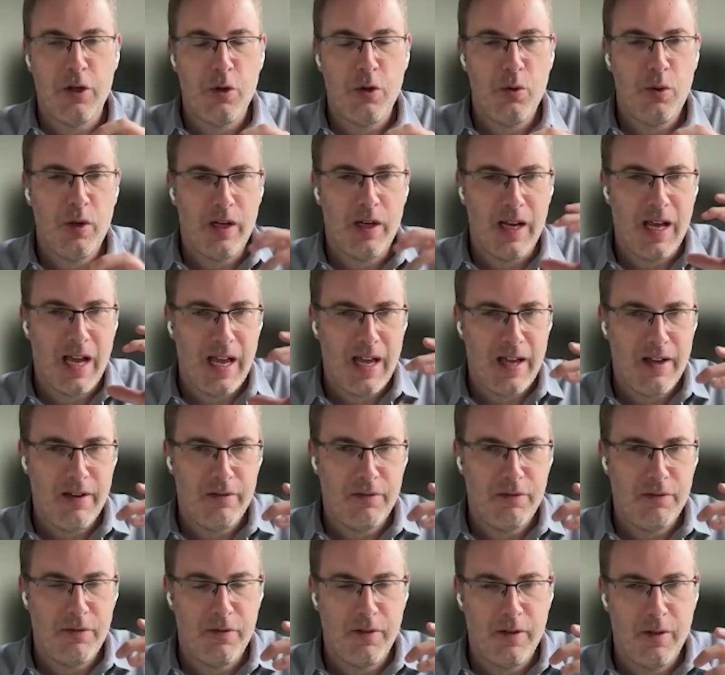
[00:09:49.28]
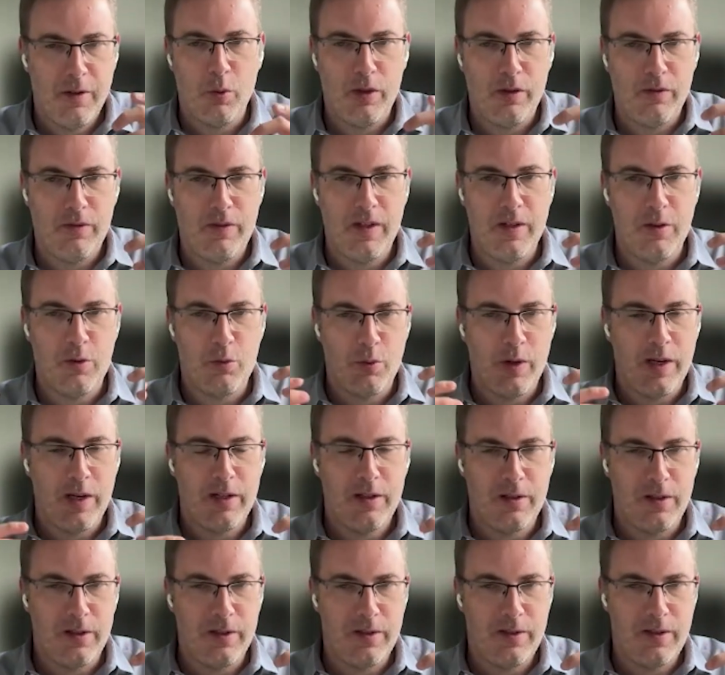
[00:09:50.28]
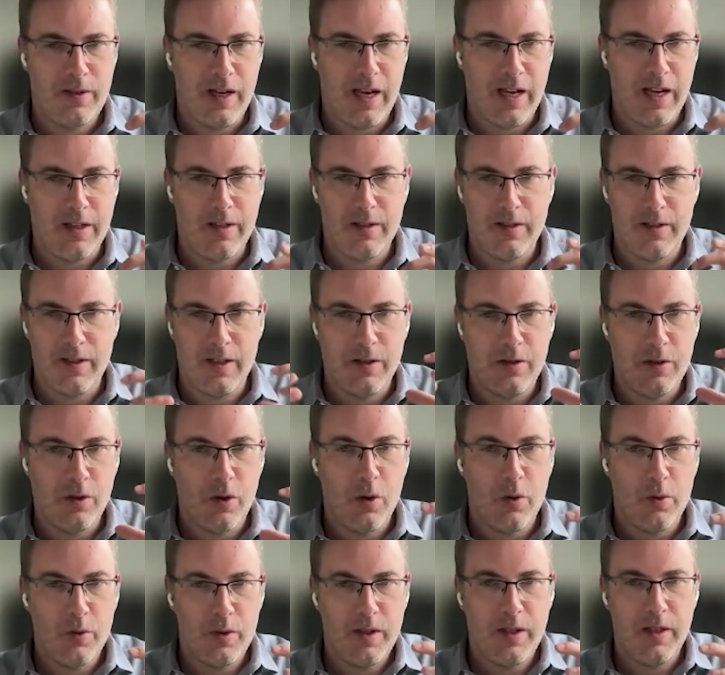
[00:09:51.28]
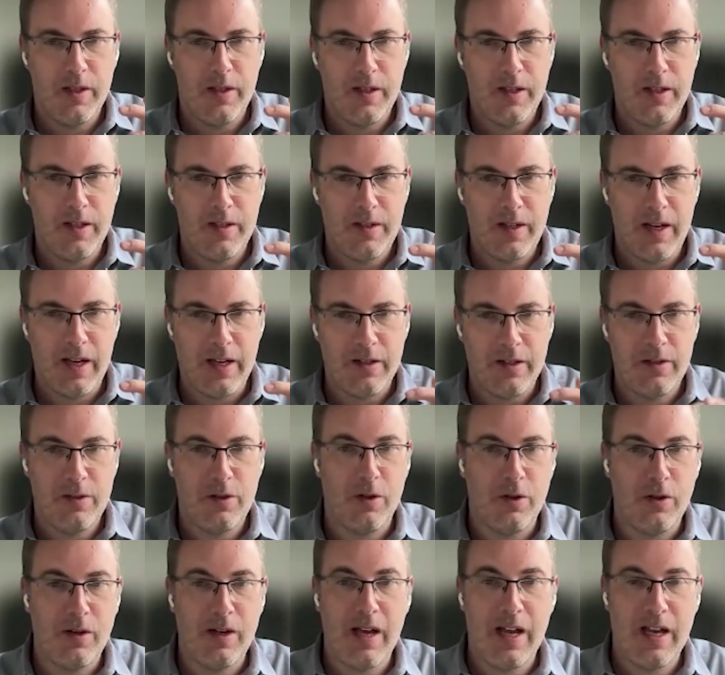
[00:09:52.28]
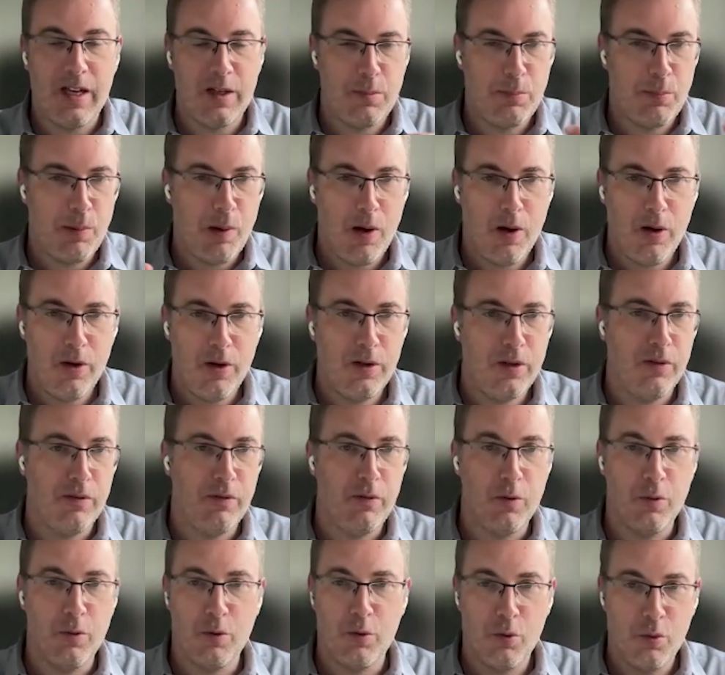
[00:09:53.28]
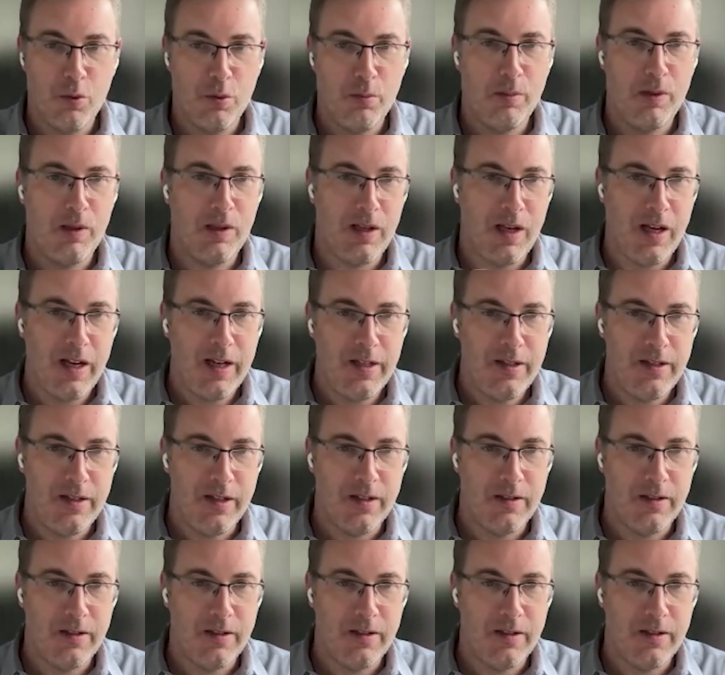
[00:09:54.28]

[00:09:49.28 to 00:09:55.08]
and you can have one of these retinal scans, these OCT scans done as part of your normal eye